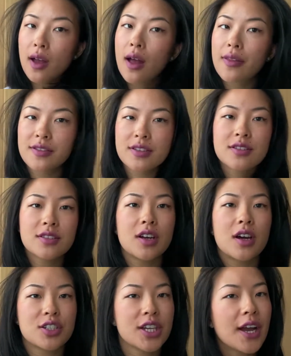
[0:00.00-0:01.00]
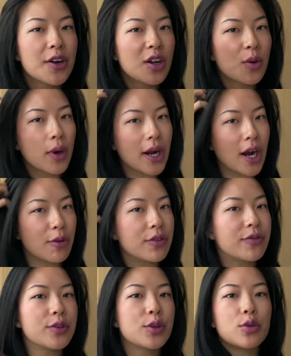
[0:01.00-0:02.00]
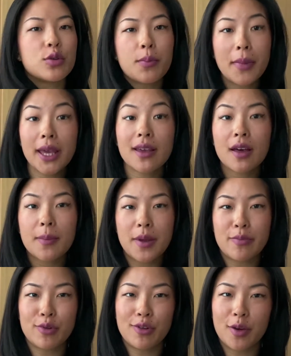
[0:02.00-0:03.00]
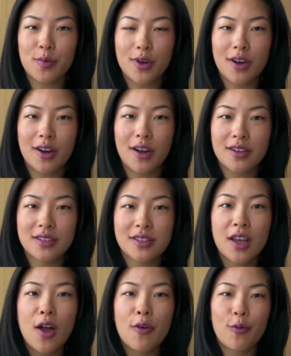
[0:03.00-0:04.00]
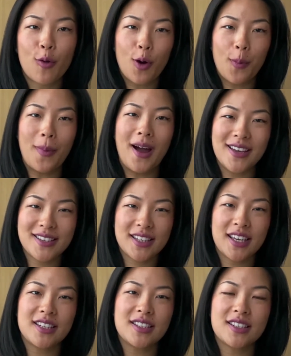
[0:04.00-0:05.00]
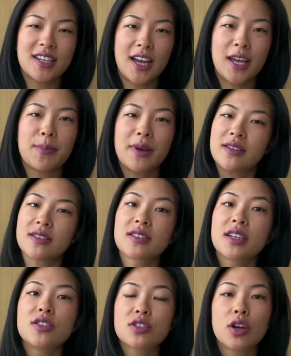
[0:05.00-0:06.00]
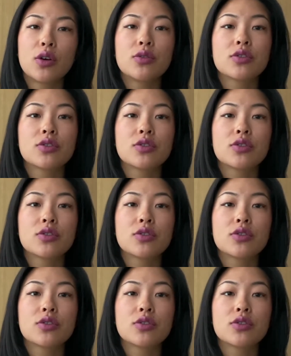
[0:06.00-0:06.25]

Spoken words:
This is a channel where I review makeup and beauty products for my skin type and skin tone.